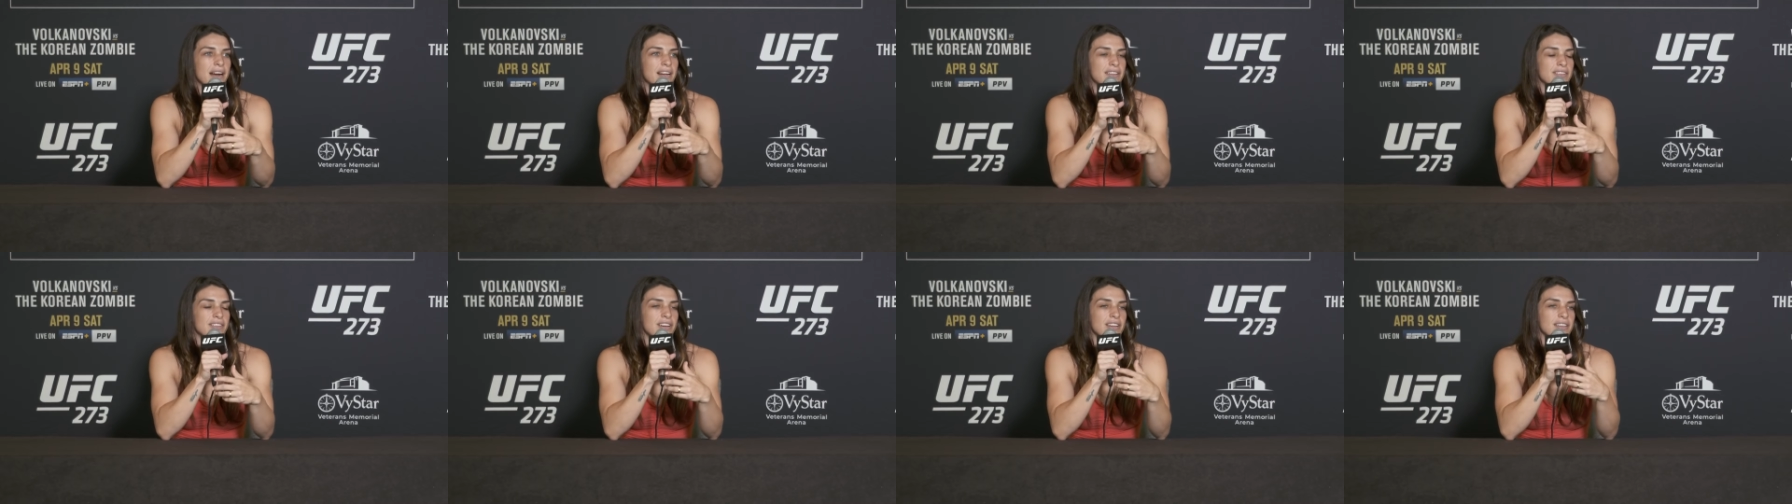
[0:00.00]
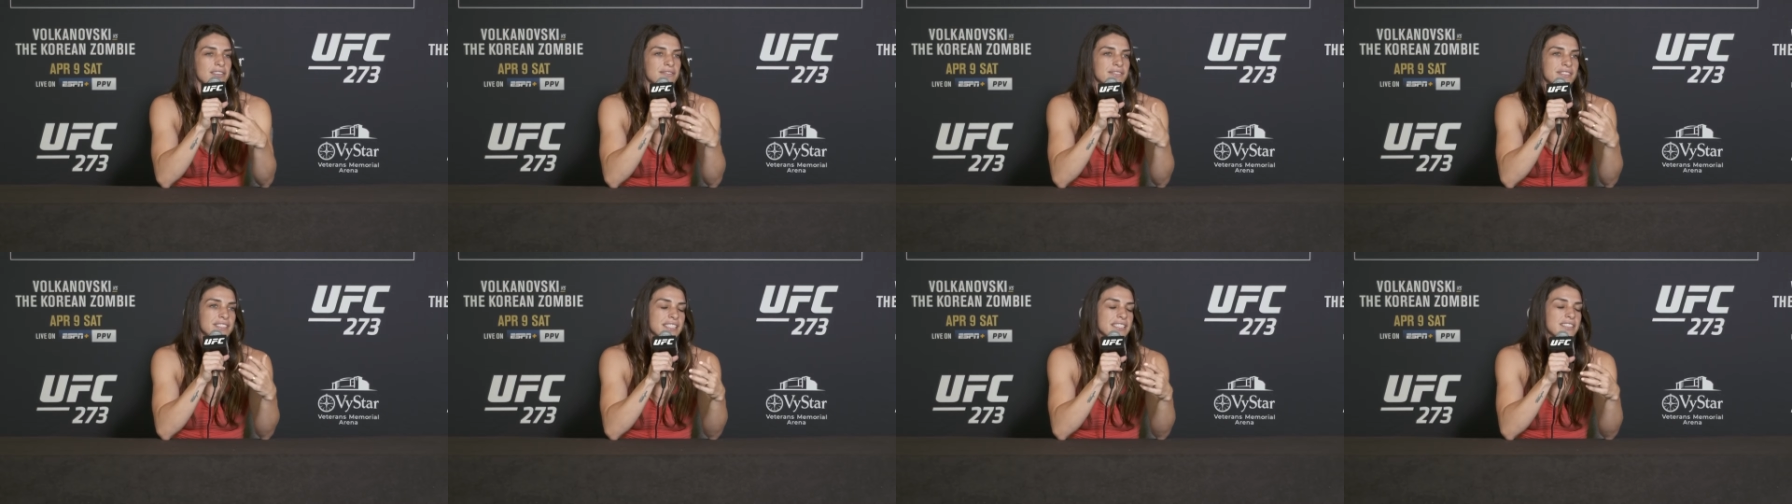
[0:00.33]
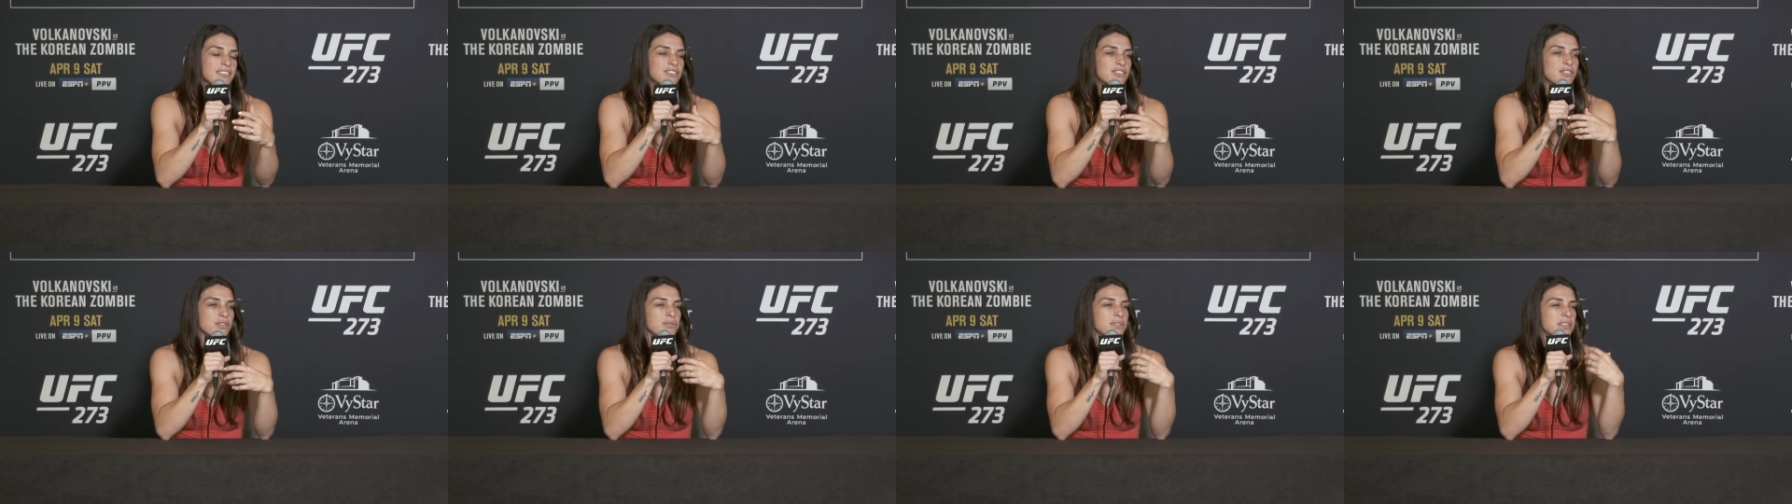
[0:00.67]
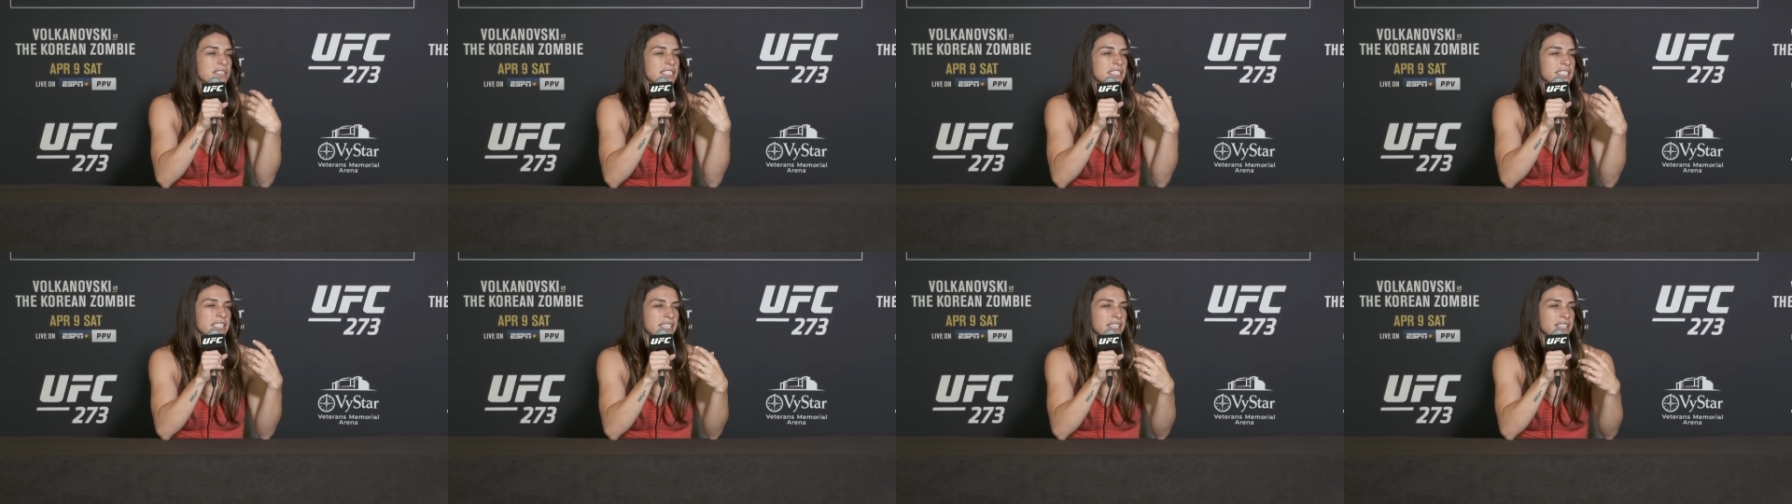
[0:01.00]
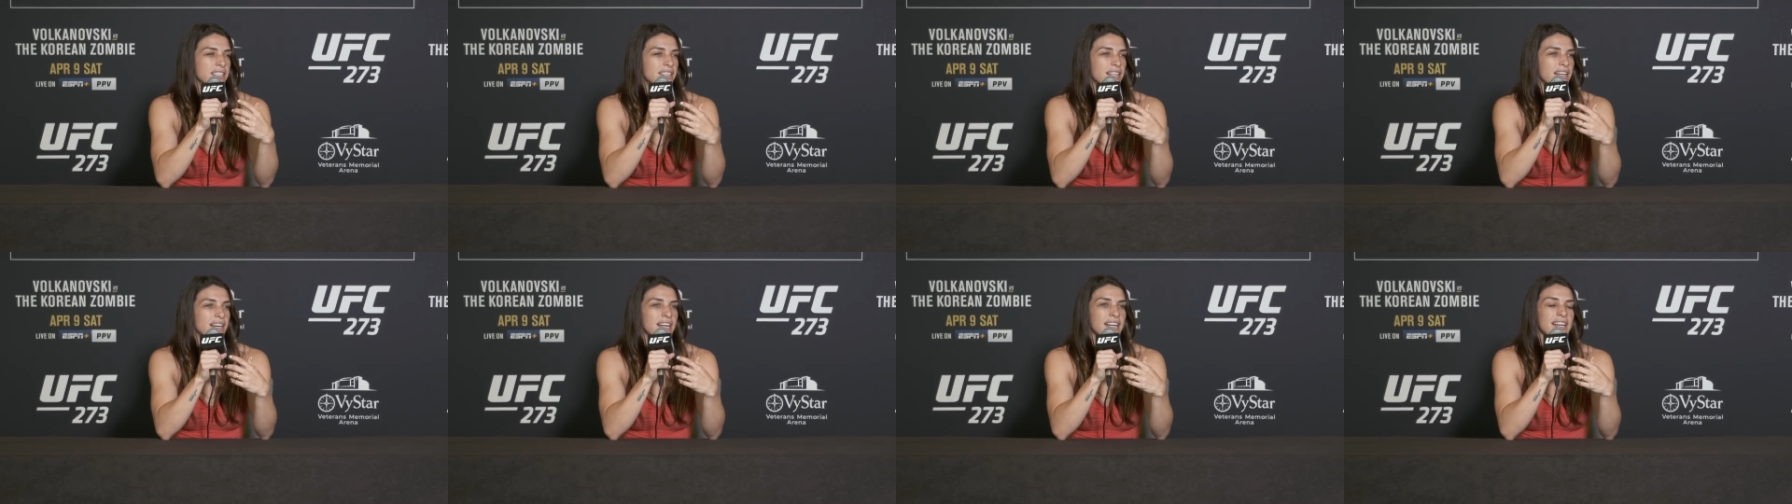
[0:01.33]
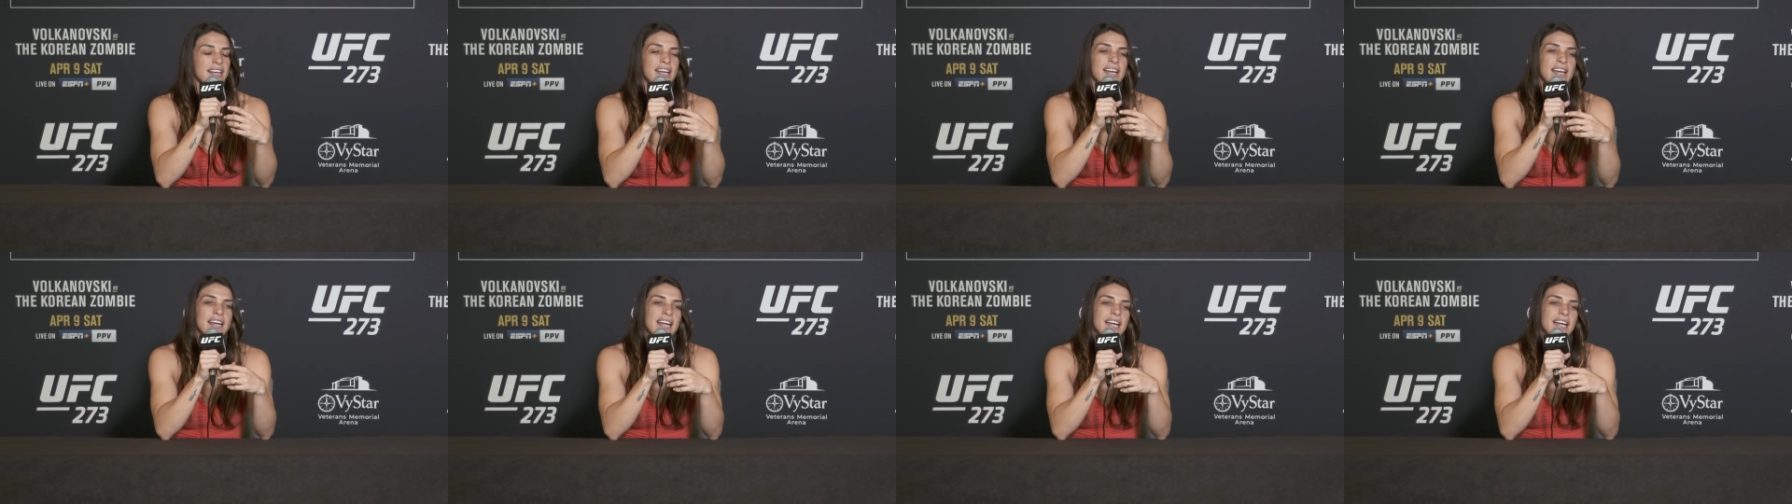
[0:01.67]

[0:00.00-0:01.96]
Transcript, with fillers: a lot of things, so thinking a lot.